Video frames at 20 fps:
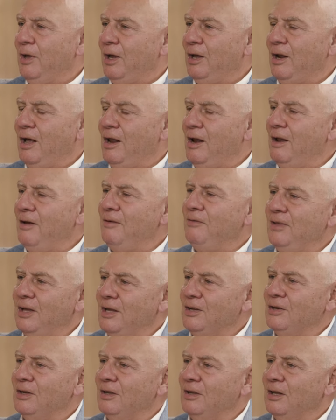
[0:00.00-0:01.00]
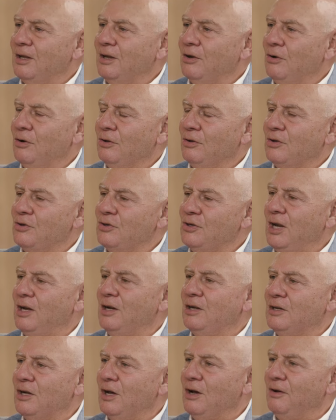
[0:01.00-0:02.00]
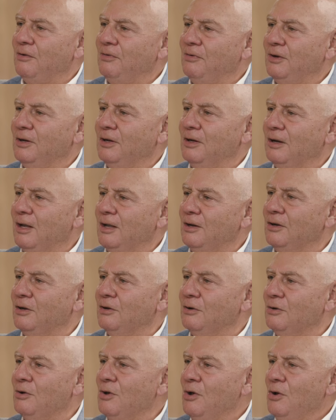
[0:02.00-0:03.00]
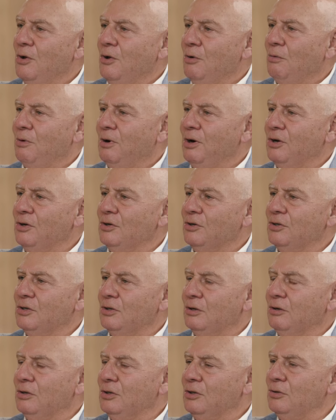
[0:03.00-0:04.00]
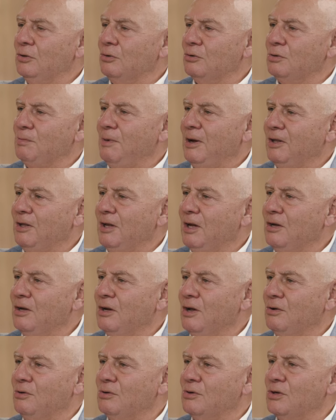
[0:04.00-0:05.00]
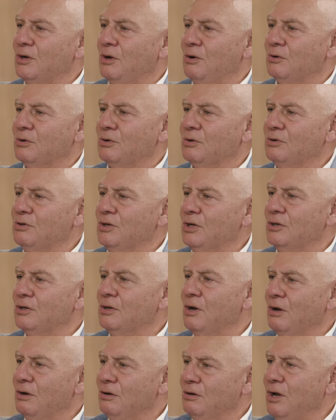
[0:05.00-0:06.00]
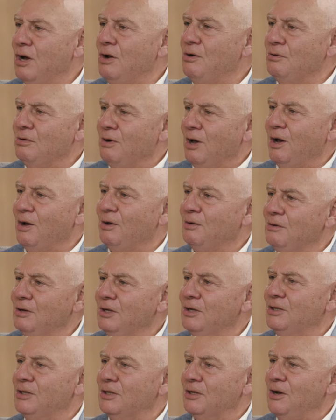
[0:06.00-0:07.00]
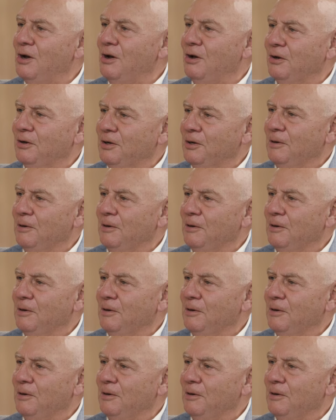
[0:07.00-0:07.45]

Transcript: I love that thing on the cenotaph in London where it talks about the unknown soldier. It says, known only to God.